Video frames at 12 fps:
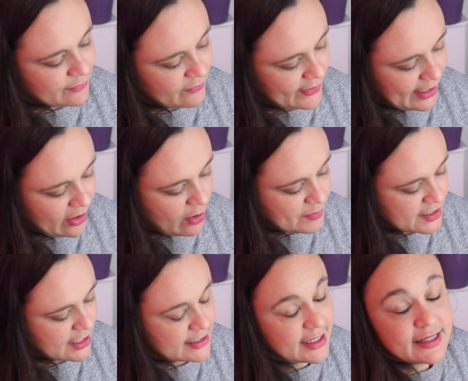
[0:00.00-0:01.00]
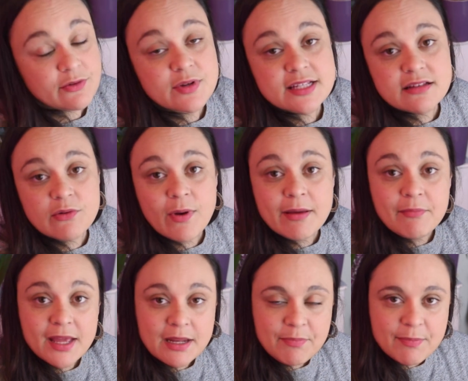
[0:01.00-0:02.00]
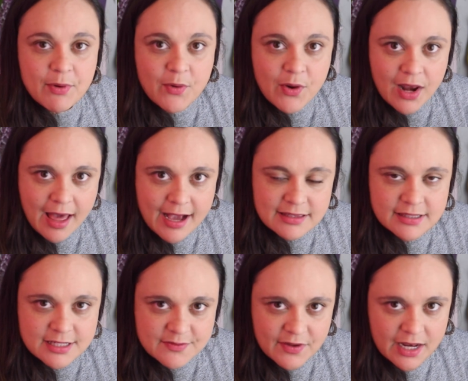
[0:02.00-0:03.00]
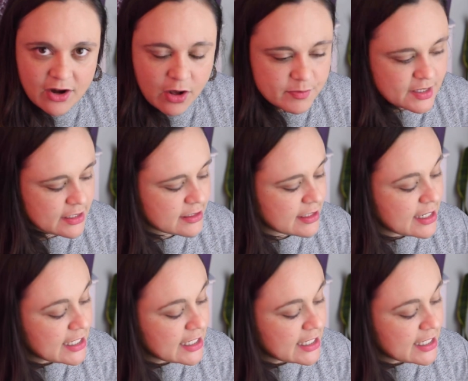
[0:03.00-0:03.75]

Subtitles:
Phalaenopsis and the reason why many people collect this Phalaenopsis